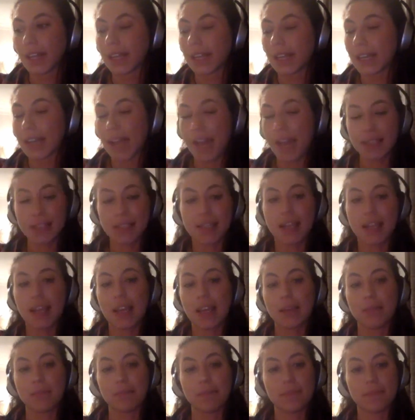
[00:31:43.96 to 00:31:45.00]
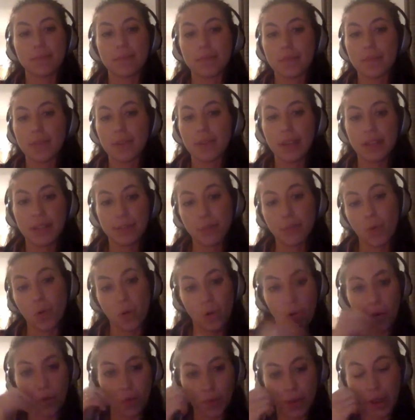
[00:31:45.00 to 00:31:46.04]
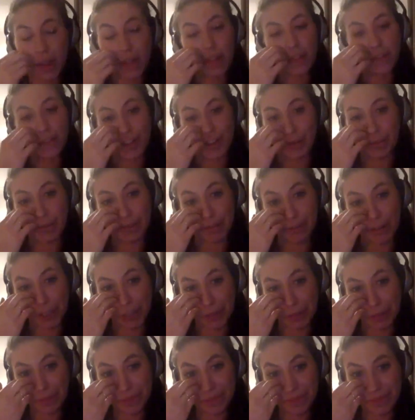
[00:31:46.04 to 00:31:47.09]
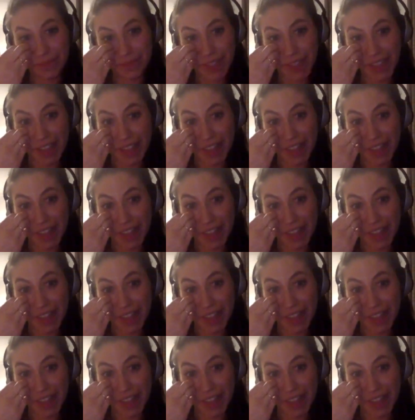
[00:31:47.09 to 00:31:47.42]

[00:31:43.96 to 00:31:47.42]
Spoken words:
less team is more in the filming room. I